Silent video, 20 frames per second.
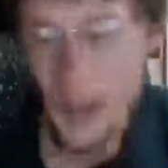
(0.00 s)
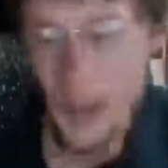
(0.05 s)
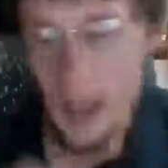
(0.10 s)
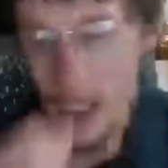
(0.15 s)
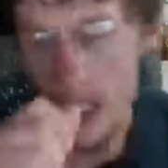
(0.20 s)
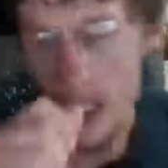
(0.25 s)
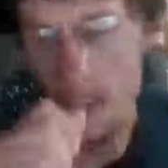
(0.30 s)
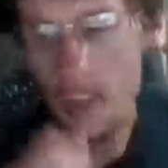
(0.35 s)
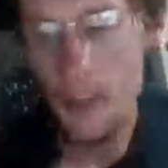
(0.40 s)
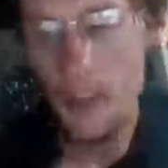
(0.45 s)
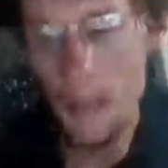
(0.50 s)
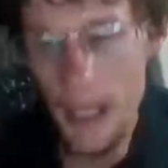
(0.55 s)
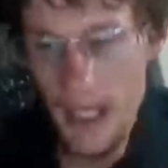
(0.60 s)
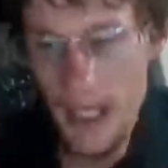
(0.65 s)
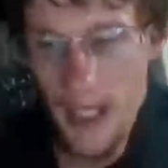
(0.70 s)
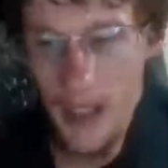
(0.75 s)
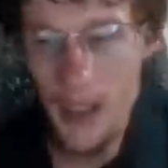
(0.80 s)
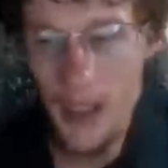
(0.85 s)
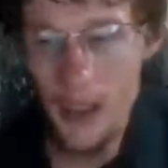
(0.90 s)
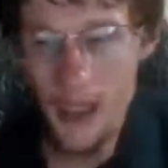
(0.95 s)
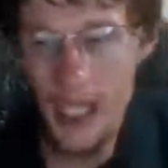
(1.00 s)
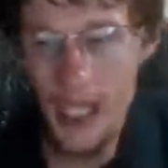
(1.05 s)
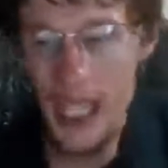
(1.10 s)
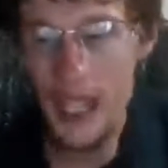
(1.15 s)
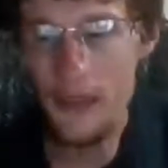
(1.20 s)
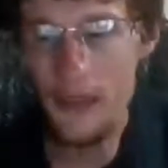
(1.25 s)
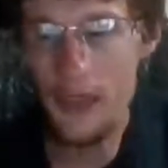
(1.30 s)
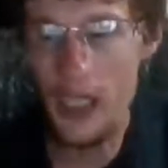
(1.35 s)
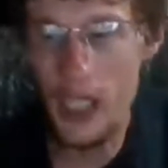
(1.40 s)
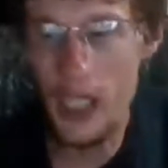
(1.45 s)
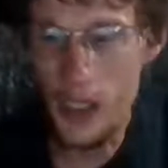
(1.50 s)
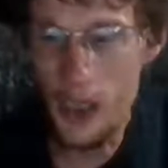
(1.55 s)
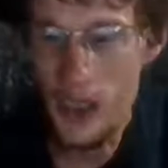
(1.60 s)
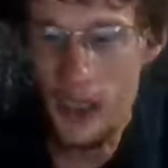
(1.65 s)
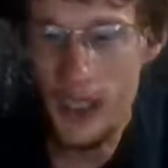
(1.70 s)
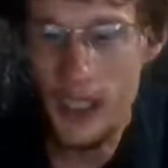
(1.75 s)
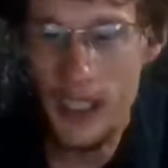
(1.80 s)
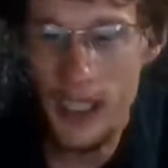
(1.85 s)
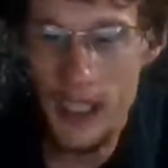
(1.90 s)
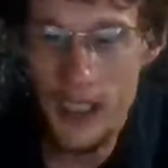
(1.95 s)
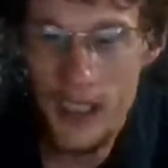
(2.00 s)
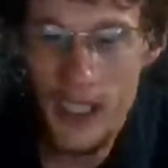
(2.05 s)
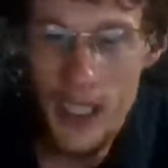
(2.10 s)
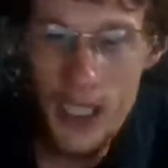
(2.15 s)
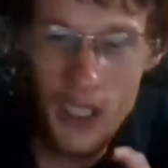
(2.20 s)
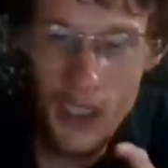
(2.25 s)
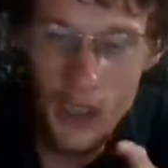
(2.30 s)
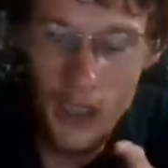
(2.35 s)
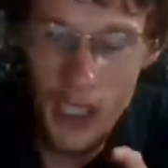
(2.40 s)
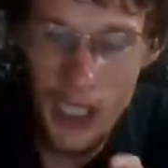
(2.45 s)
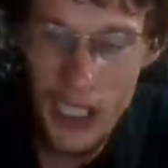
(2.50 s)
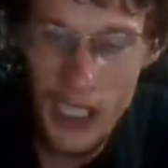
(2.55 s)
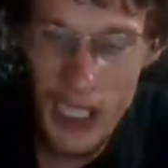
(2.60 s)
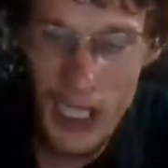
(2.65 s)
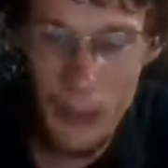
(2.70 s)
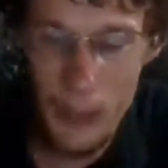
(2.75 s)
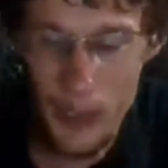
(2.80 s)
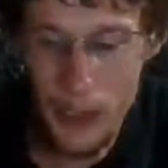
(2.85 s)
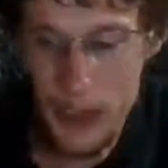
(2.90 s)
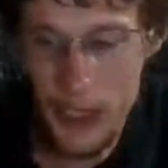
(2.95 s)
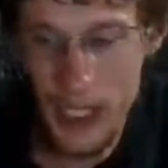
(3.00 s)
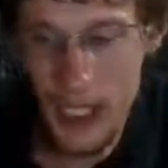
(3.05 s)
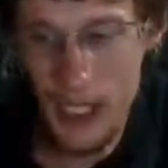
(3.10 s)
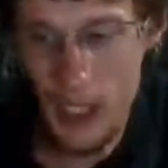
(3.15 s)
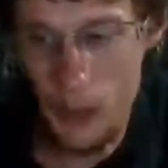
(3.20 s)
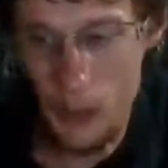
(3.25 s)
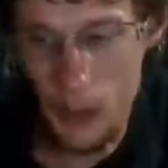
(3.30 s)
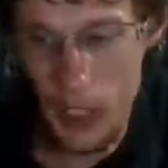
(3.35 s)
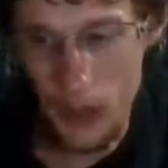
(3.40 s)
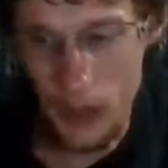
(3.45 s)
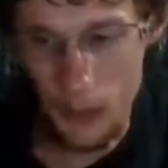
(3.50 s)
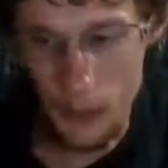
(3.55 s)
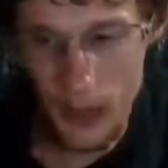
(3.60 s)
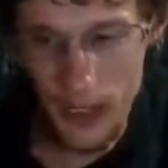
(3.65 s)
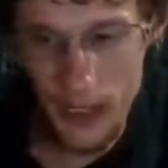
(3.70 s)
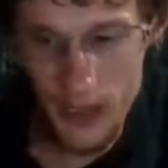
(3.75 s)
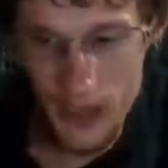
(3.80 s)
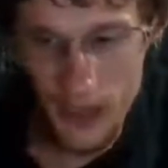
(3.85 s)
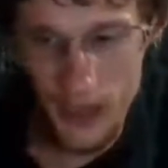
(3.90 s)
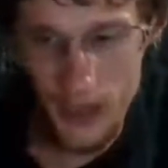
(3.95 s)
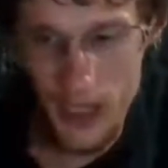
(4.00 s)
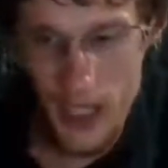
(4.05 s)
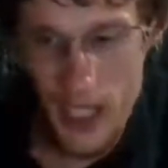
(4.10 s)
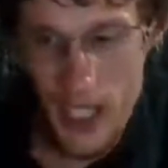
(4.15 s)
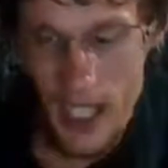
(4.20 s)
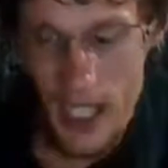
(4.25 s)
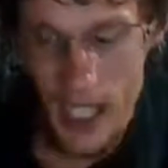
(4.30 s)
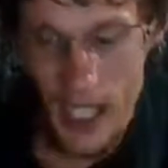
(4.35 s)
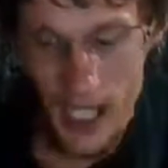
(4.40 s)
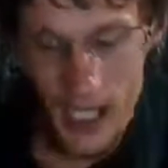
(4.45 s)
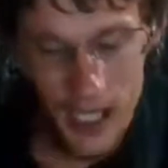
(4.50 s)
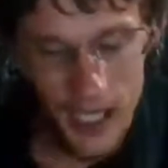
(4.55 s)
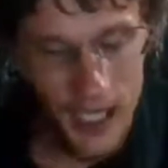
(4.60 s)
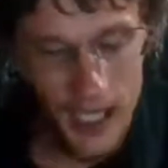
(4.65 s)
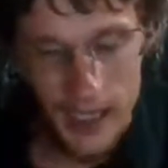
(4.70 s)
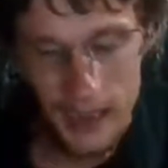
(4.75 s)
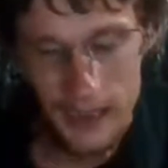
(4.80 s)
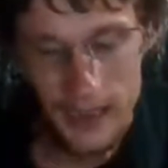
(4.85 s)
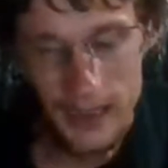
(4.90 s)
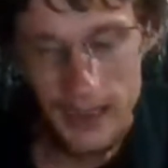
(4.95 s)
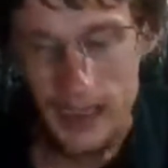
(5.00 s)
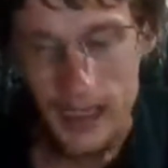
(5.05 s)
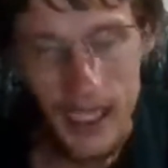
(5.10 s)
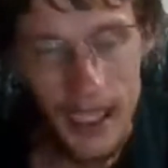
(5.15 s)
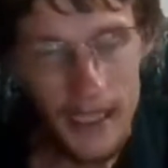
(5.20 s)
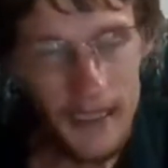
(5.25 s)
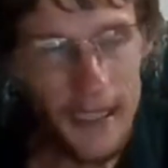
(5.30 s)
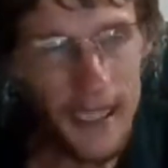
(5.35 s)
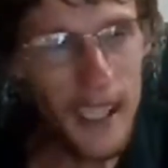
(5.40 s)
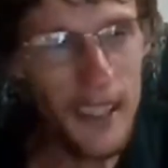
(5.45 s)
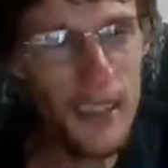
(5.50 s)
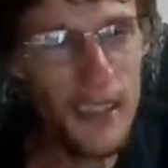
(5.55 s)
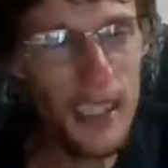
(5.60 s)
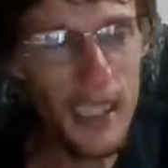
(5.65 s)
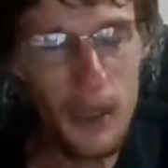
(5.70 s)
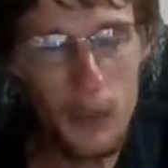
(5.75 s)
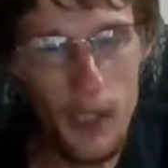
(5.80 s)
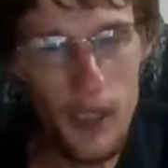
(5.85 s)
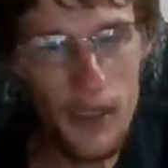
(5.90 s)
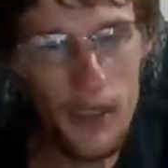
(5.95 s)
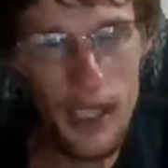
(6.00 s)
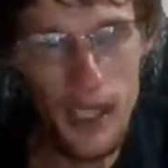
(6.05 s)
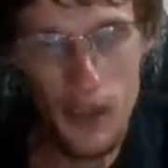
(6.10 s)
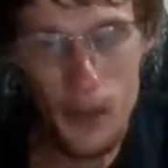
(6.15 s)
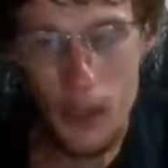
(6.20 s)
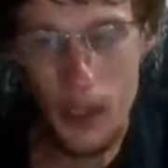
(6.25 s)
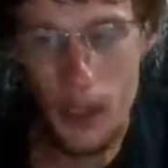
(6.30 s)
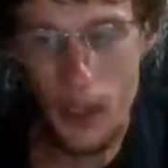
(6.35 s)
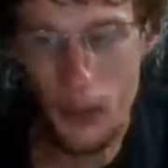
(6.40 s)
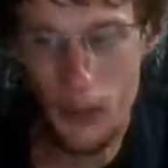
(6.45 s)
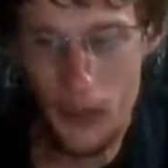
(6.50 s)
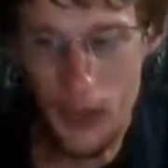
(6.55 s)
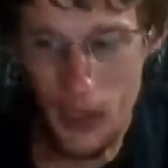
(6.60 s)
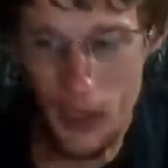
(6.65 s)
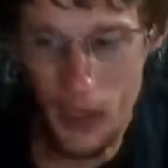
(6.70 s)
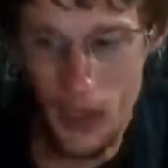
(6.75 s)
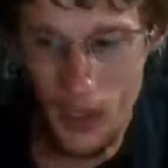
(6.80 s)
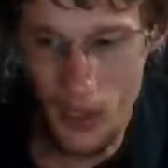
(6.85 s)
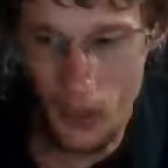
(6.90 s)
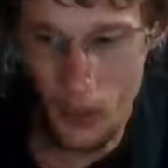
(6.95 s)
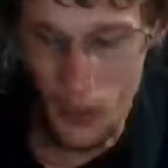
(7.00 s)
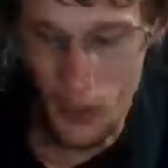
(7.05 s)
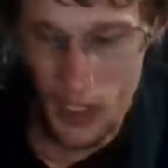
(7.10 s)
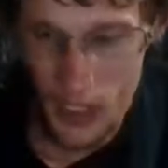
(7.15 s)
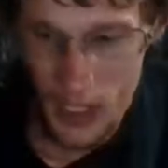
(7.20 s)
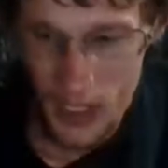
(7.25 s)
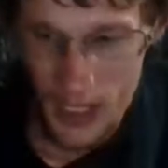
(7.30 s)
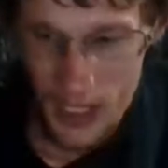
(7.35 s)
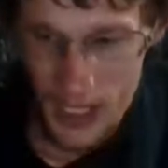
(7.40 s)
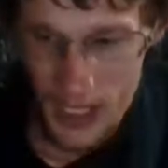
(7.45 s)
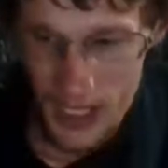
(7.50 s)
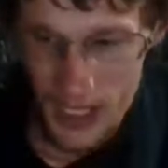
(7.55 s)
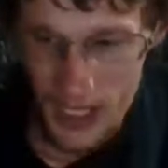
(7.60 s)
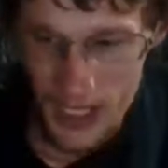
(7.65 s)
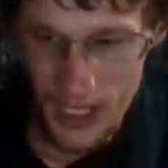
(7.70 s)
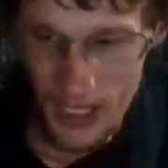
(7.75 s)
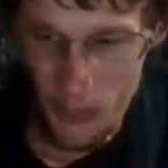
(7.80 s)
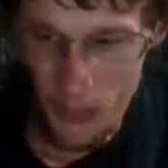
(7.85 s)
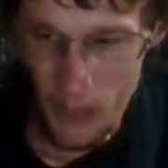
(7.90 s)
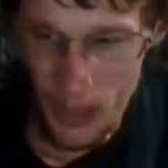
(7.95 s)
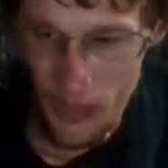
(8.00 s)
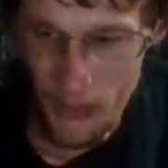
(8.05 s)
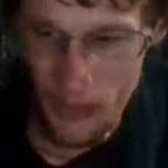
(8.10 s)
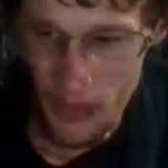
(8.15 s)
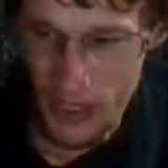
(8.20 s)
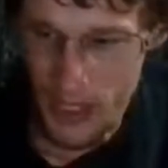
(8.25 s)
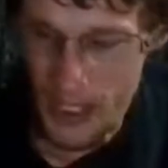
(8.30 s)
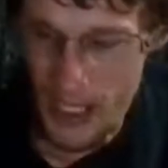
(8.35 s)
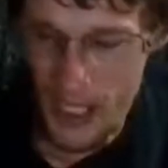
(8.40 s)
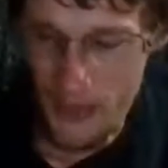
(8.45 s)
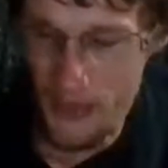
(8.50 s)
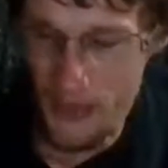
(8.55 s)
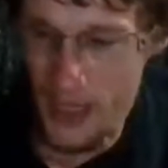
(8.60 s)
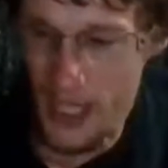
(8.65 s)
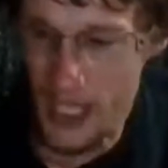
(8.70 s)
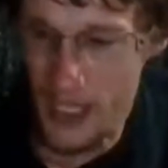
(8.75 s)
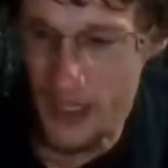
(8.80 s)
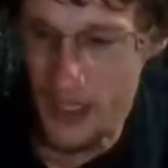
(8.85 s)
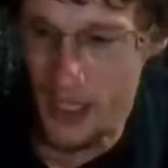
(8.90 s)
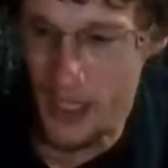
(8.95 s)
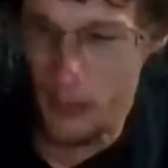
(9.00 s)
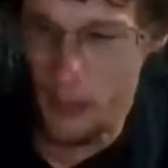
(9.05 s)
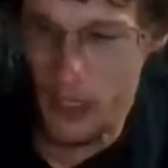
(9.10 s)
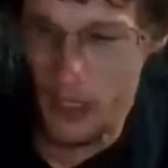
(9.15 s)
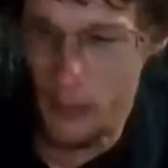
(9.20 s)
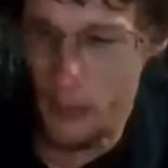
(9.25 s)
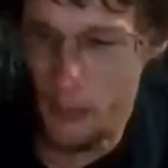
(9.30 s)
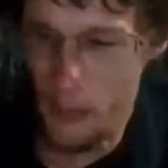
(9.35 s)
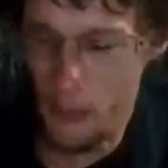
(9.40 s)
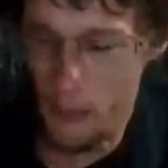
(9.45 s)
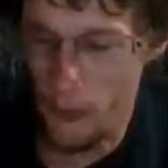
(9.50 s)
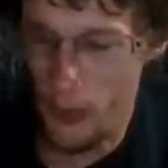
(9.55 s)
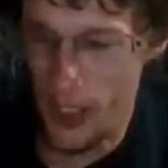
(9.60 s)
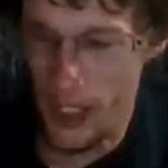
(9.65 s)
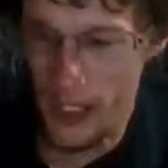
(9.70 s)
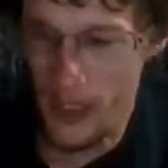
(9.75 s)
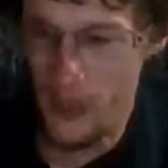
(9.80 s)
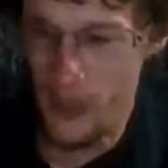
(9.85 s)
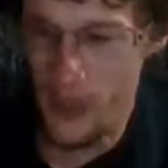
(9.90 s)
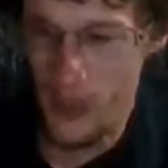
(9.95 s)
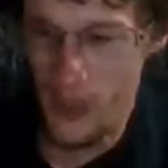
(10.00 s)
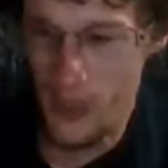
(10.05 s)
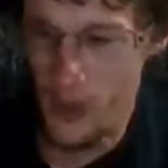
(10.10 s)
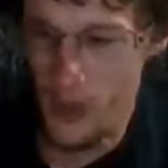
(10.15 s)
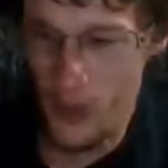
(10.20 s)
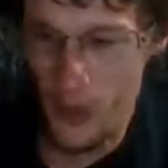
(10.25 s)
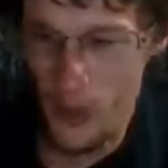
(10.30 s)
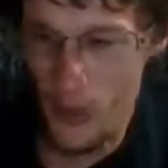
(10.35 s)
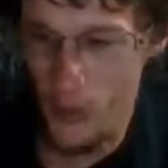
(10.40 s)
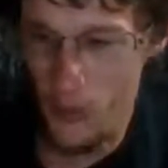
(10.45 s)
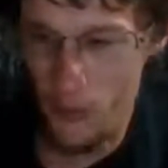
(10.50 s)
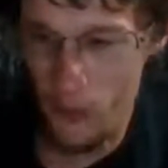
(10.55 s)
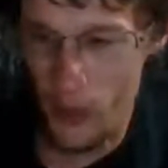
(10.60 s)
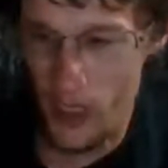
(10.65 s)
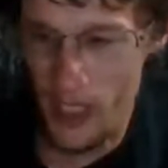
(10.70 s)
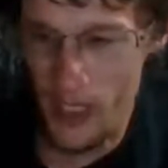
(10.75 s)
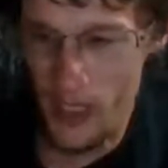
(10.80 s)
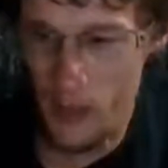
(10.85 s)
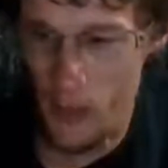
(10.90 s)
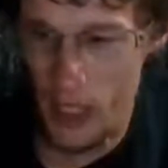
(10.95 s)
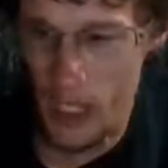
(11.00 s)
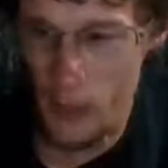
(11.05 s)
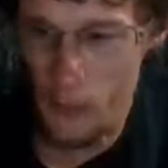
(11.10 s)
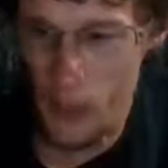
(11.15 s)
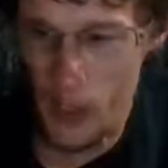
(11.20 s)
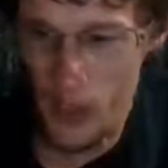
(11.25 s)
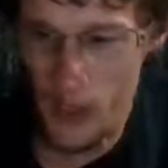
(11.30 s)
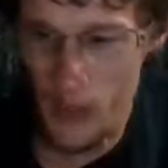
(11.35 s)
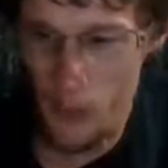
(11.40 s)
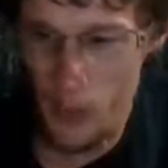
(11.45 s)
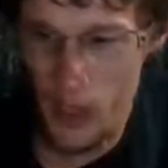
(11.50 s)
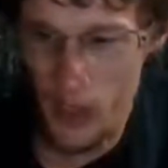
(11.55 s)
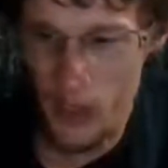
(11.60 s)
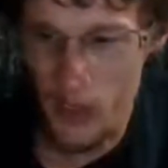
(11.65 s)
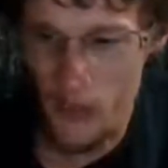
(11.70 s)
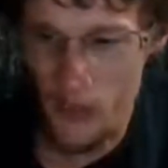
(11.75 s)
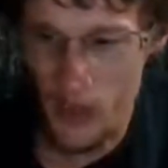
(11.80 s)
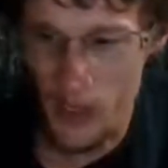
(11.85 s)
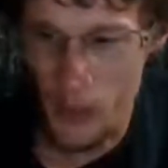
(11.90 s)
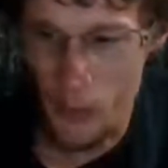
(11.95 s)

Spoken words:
Give everybody a good laugh, though. It's here lately I've been thinking about the beach because I think I was there once I was 12 years old. And I've had so many friends of mine posting pictures from the